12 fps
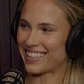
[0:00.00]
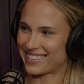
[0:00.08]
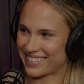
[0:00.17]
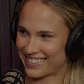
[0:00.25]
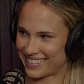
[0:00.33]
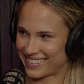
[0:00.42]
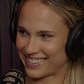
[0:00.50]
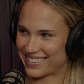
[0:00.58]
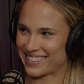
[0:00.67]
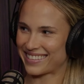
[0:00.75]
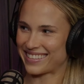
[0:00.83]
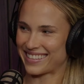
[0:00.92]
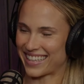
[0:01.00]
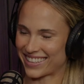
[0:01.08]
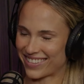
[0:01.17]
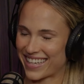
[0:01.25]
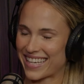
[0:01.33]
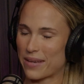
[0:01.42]
Yes. Yeah. and
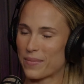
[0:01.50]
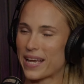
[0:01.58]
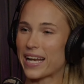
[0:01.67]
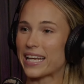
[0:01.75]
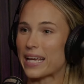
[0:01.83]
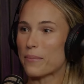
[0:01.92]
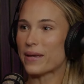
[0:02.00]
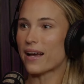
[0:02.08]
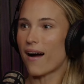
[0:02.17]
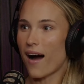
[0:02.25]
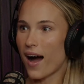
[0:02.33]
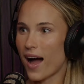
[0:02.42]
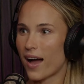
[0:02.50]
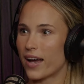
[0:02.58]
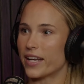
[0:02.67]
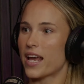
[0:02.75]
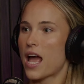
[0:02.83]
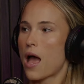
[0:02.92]
when it hit me. And it hit me
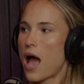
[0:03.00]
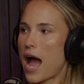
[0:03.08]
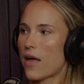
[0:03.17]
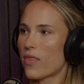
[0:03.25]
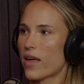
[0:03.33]
hard. And